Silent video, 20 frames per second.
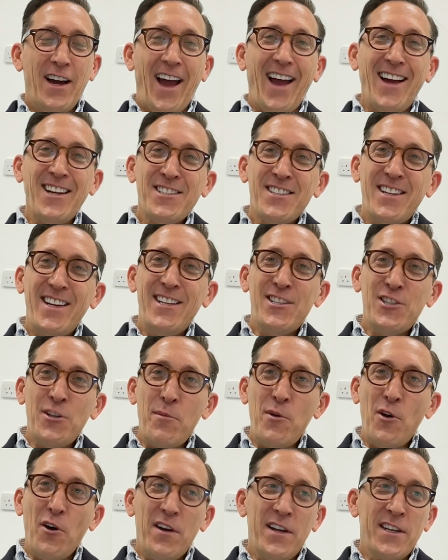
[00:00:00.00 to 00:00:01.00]
actually, to
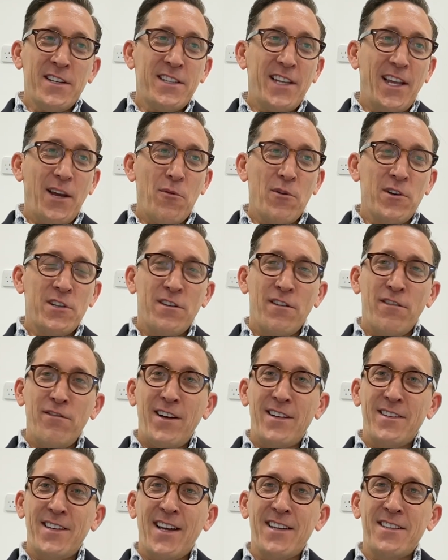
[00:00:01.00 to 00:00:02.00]
be honest, it was a
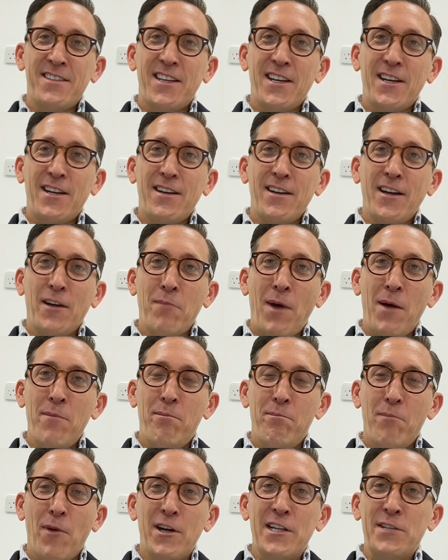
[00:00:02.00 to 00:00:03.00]
fantastic. My
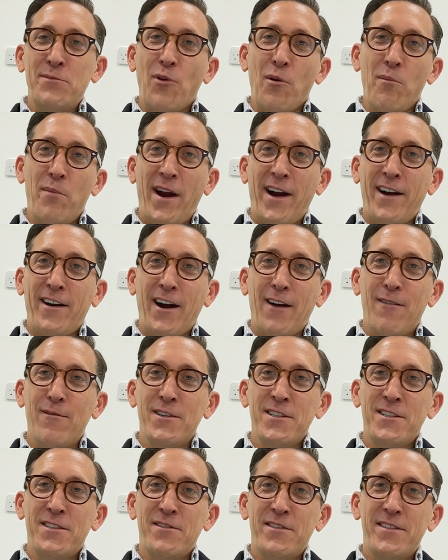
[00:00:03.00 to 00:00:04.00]
motorsport background
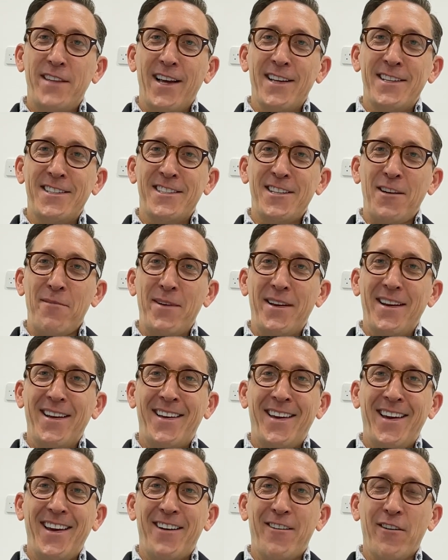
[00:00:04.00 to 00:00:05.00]
was there since I've been a
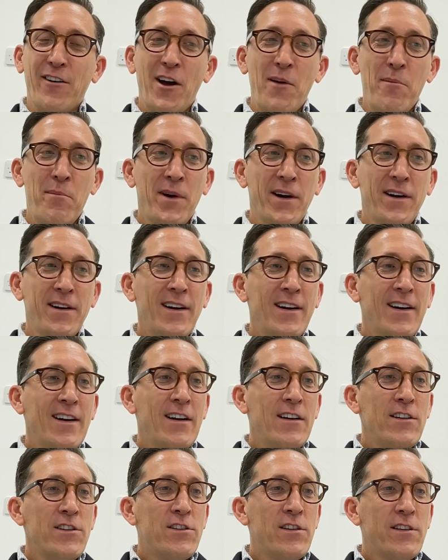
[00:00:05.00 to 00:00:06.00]
kid, right? But
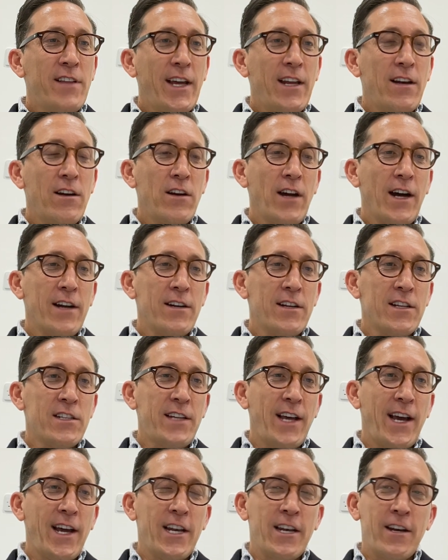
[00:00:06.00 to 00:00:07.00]
to then
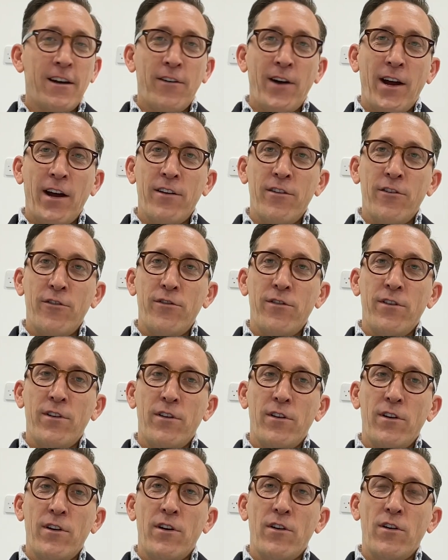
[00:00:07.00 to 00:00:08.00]
understand around
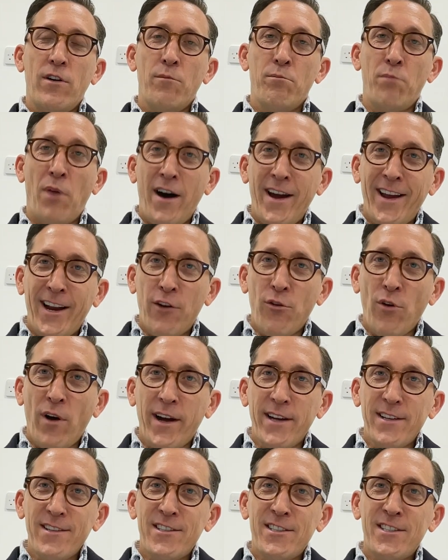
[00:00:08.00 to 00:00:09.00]
buying
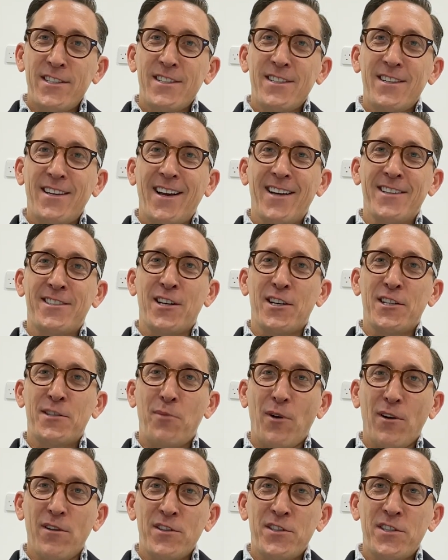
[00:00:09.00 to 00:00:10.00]
rights as a
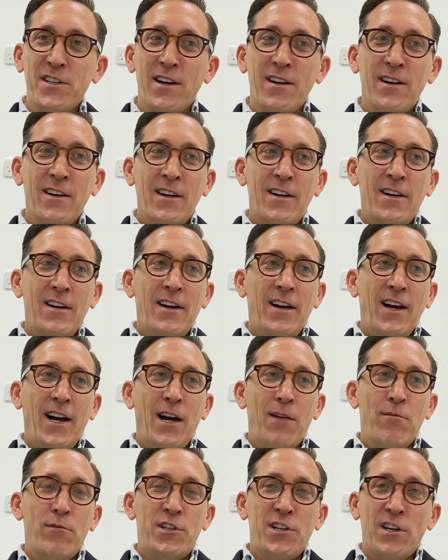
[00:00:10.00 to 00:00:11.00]
sponsor,
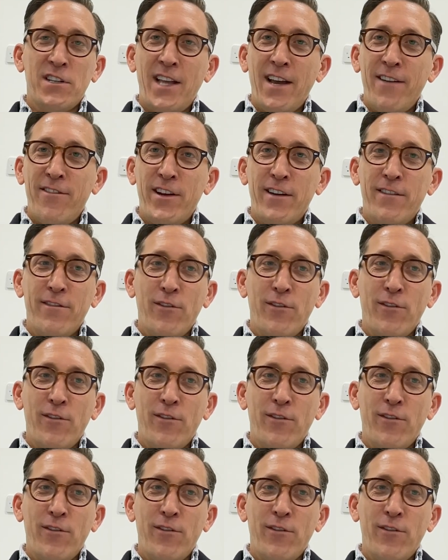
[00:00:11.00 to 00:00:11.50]
which I was heavily